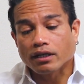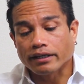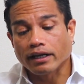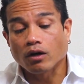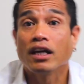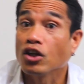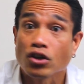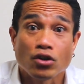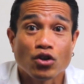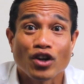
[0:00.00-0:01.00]
Now,
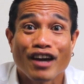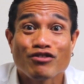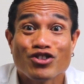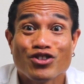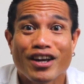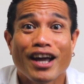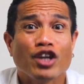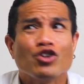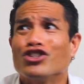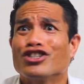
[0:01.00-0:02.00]
you don't have to do that.
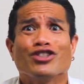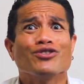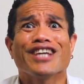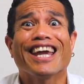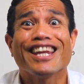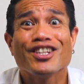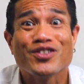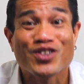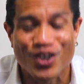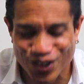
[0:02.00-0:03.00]
You just use any
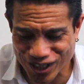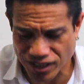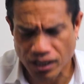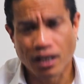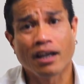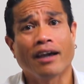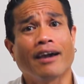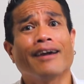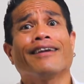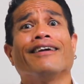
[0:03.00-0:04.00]
2 coins.
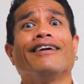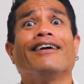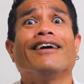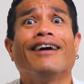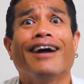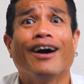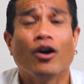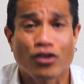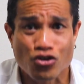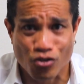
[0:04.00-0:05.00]
And here how
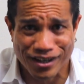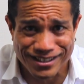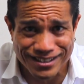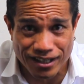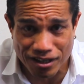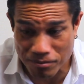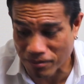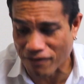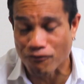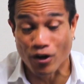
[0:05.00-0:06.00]
the trick is done,
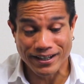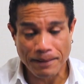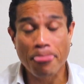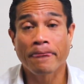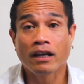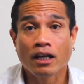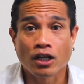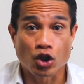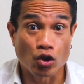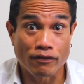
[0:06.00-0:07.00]
my friend.
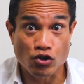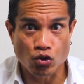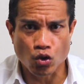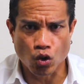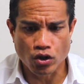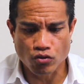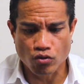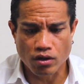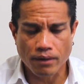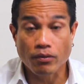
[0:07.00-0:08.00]
You have 2 coins,
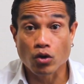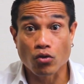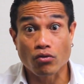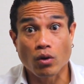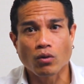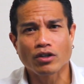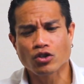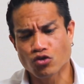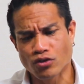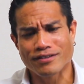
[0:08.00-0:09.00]
right? You throw one
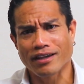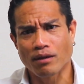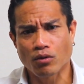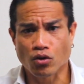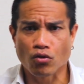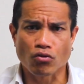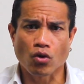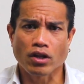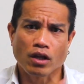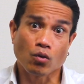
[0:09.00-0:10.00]
onto the table, you throw
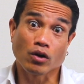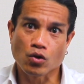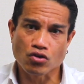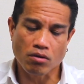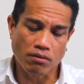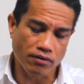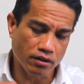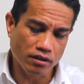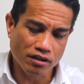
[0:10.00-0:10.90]
the other one on top of it.